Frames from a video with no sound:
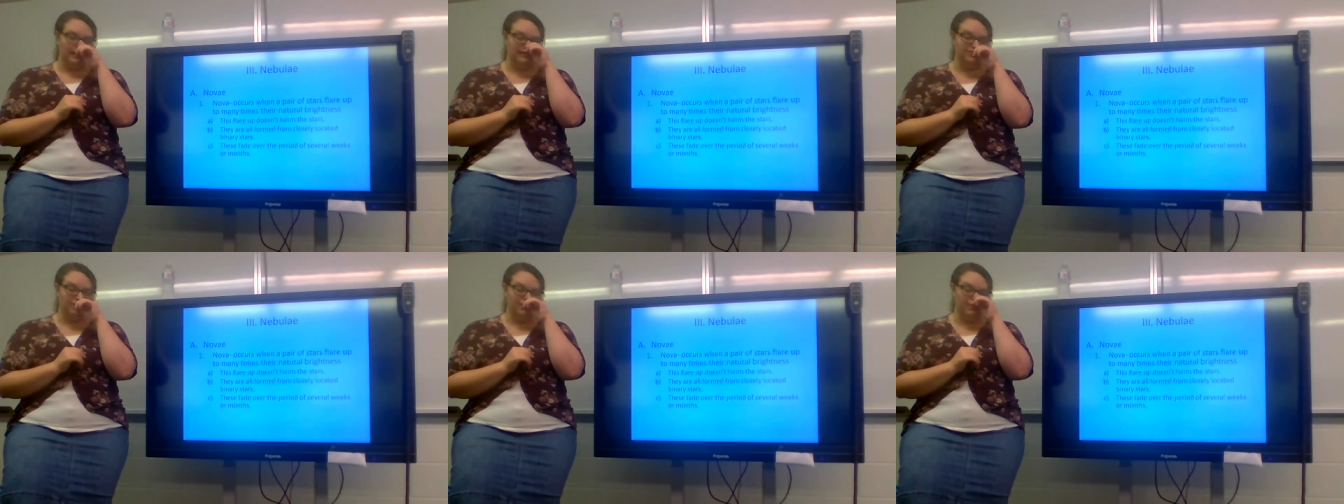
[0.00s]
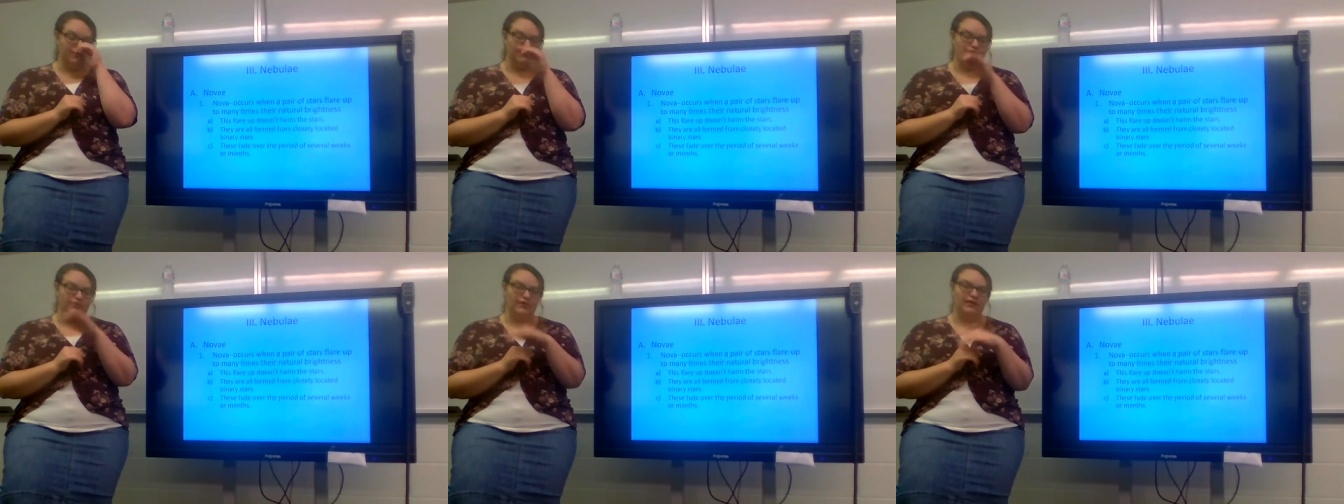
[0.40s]
as you go
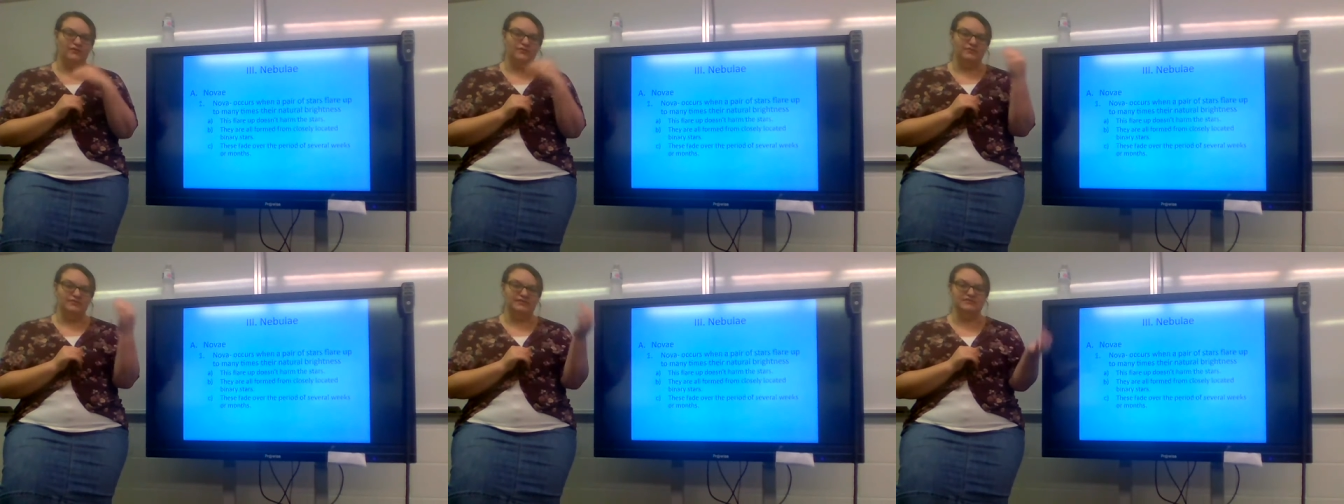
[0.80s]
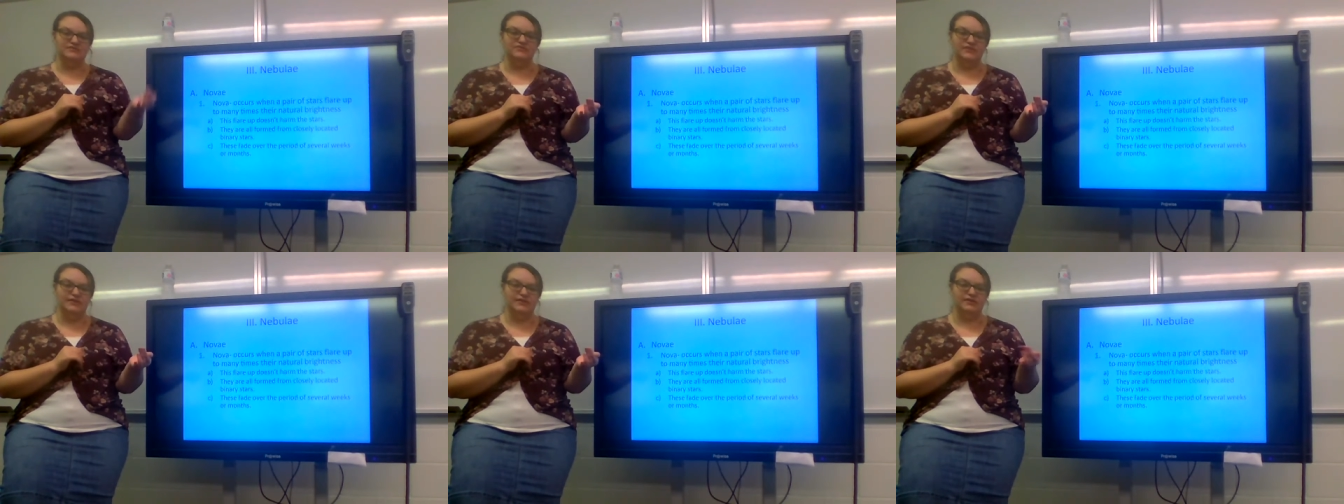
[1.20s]
throughout
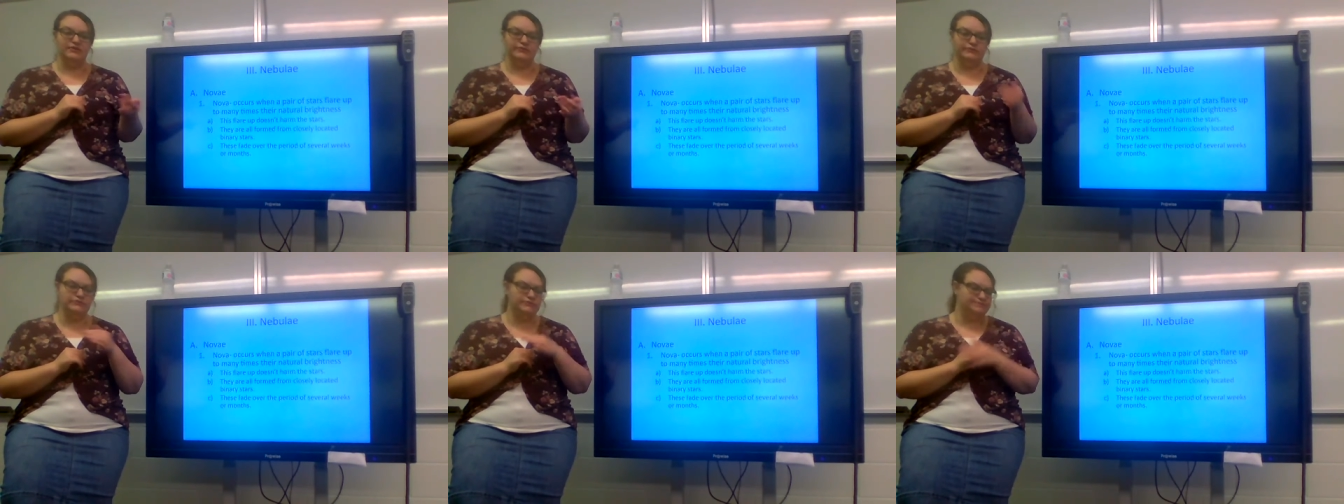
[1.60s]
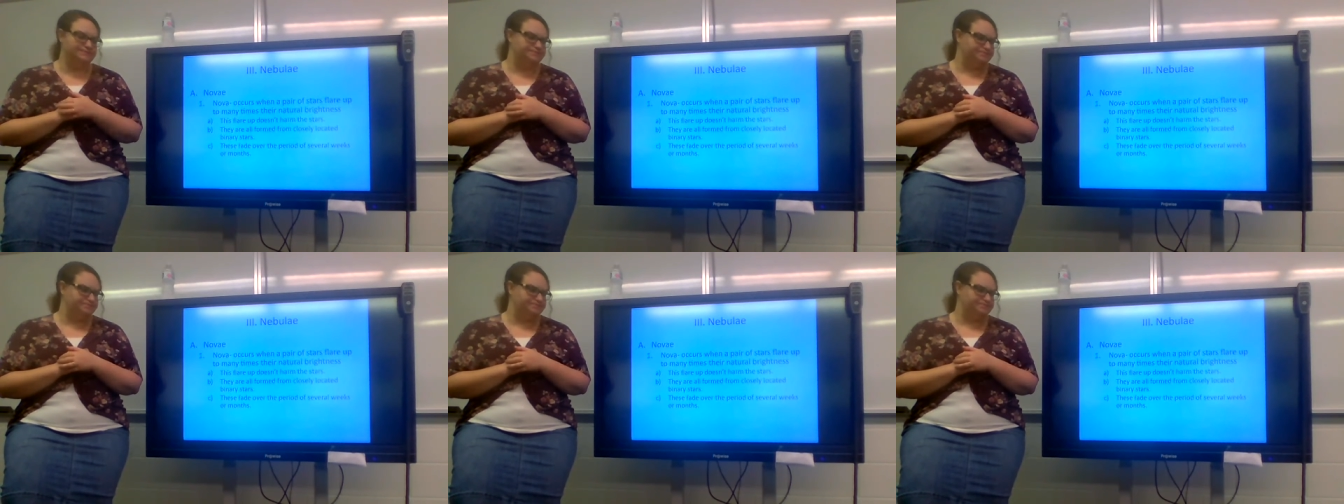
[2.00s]
these videos.